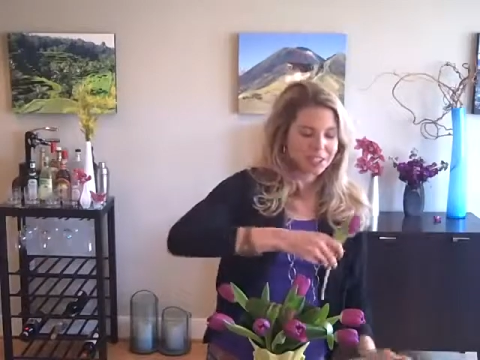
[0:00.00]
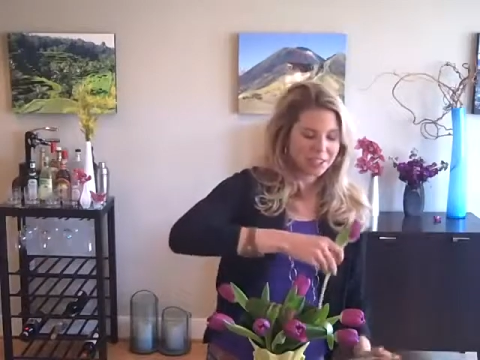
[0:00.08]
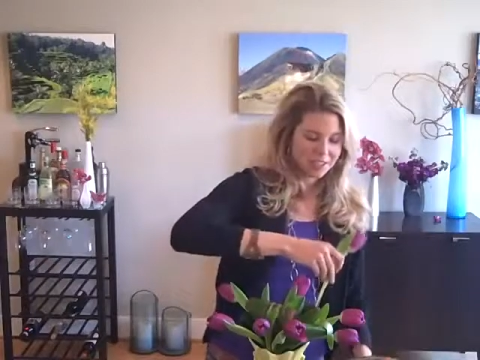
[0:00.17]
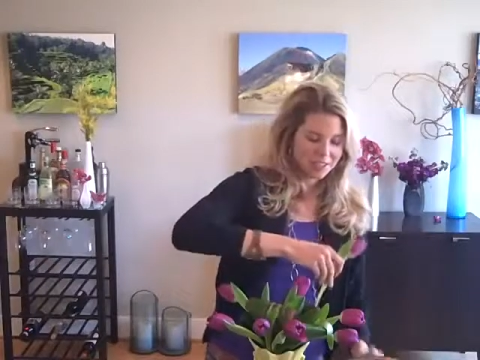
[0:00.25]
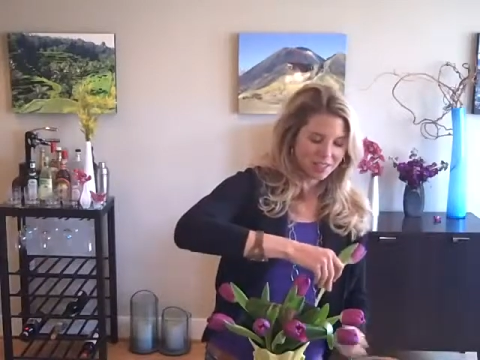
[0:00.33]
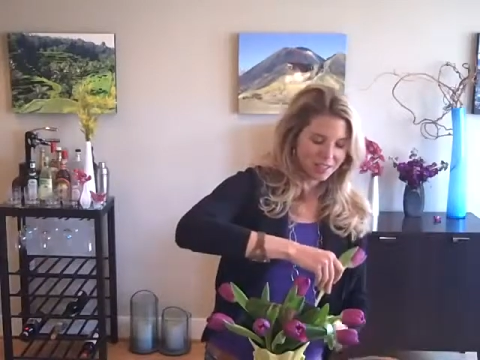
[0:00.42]

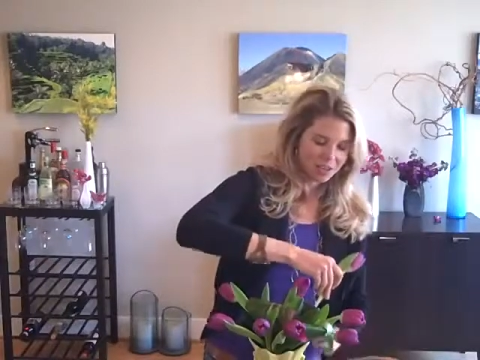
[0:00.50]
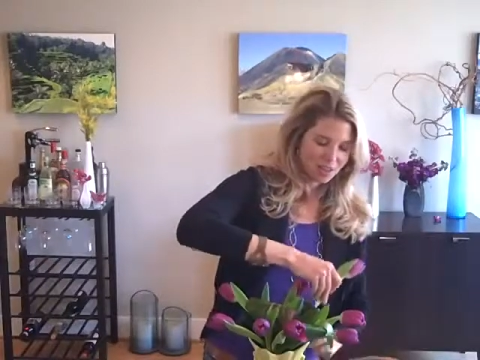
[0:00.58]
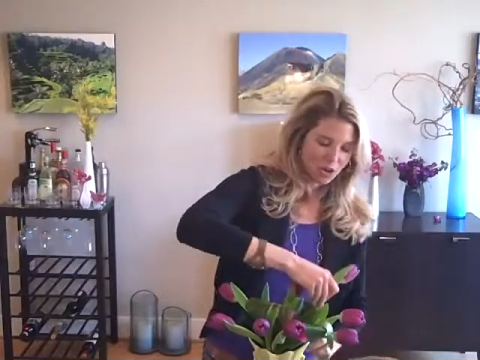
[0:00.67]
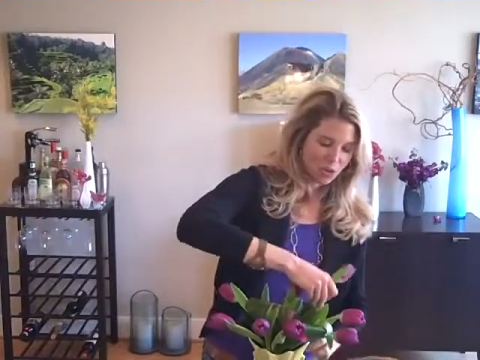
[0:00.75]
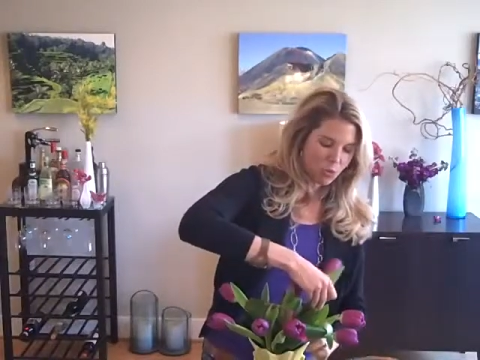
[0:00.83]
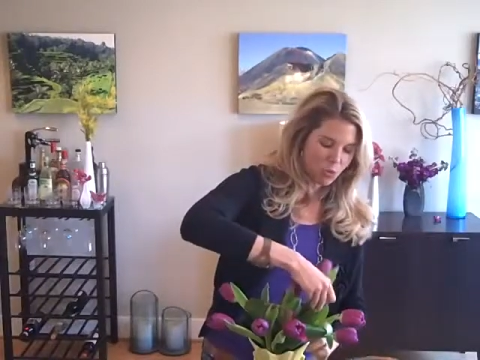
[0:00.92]
need
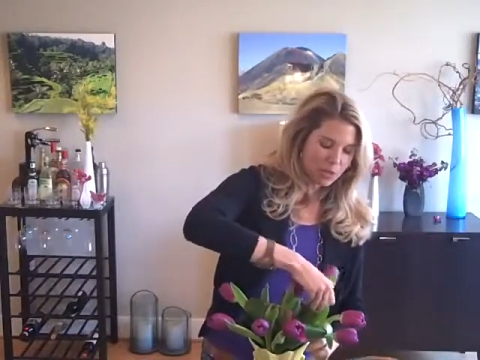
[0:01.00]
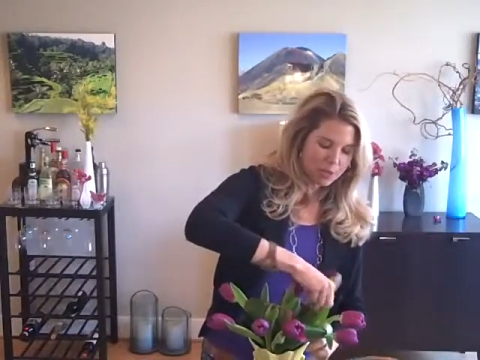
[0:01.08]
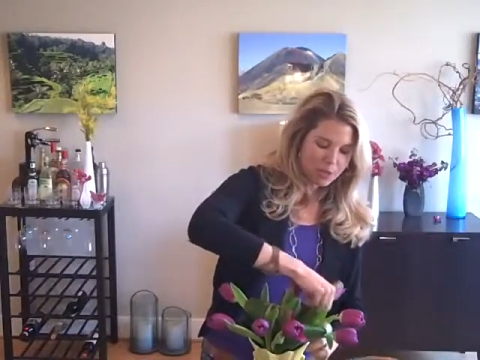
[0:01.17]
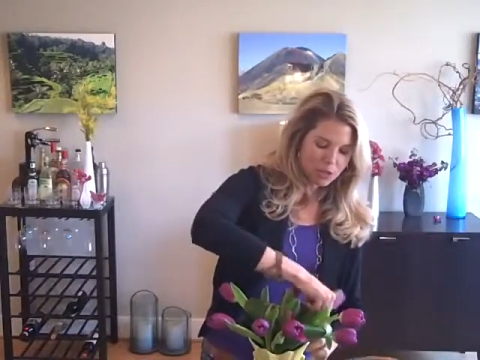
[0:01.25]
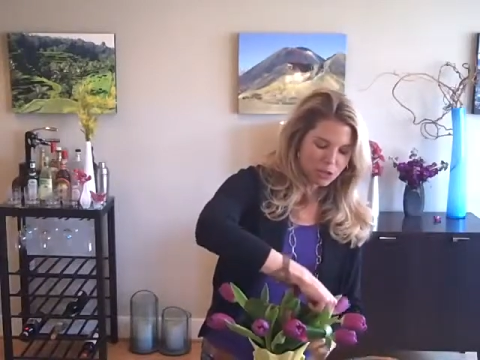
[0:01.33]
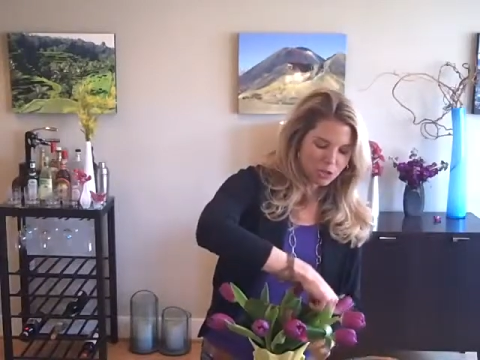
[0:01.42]
one
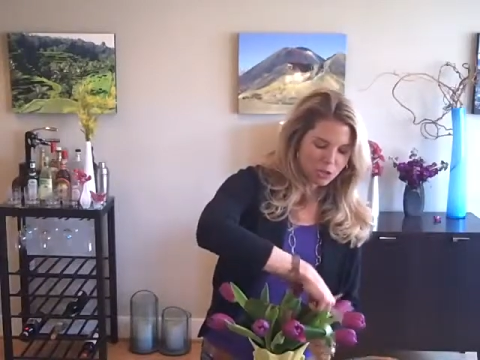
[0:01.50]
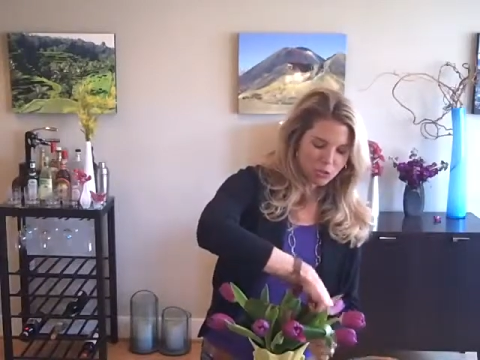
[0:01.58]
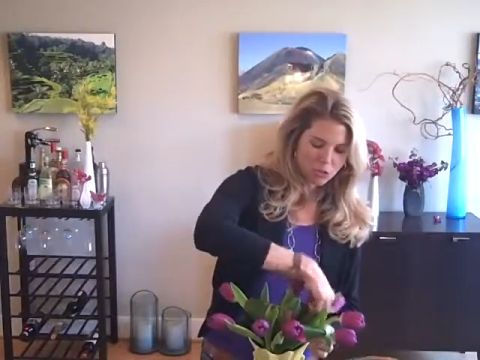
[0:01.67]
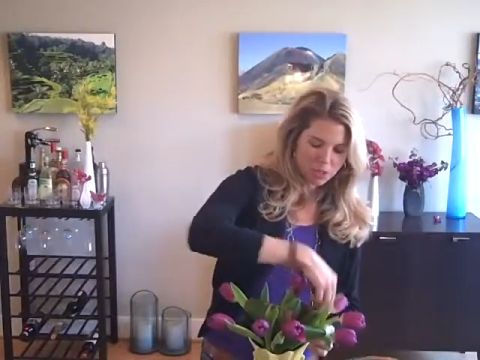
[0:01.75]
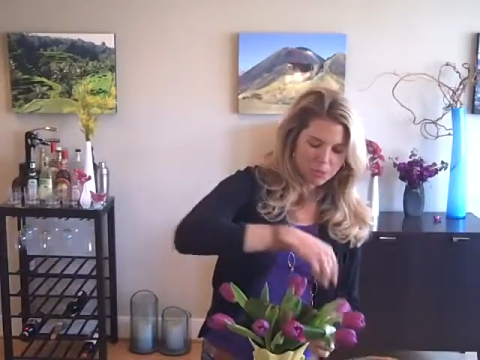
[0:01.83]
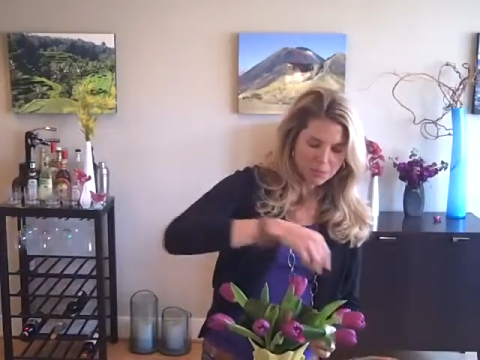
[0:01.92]
bunch of
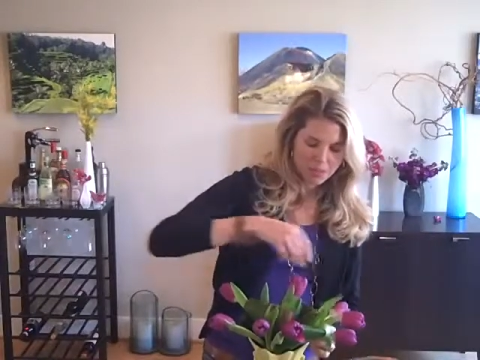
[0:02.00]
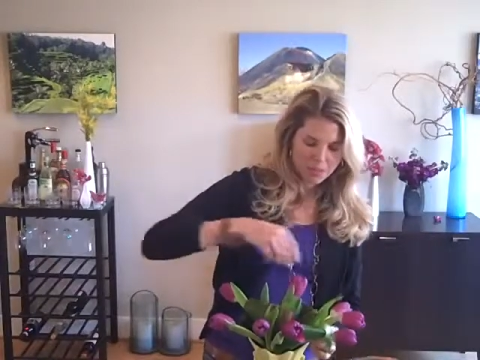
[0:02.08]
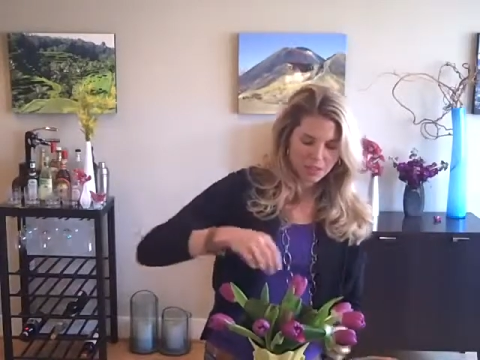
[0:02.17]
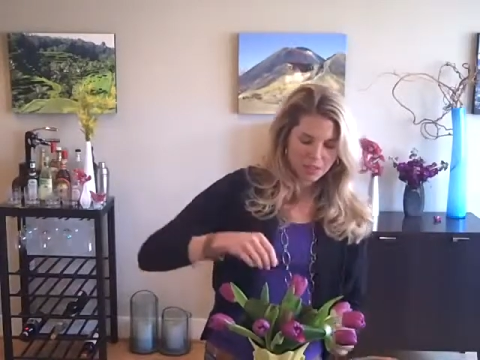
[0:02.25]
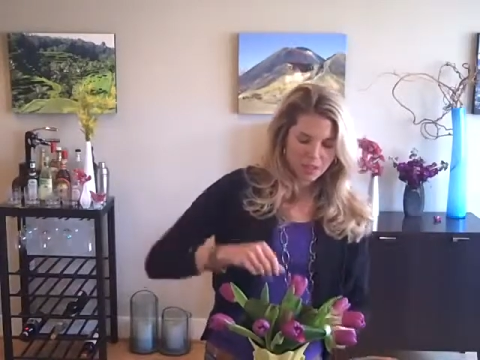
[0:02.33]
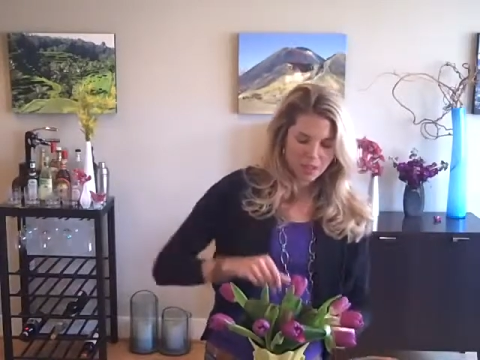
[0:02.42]
tulips,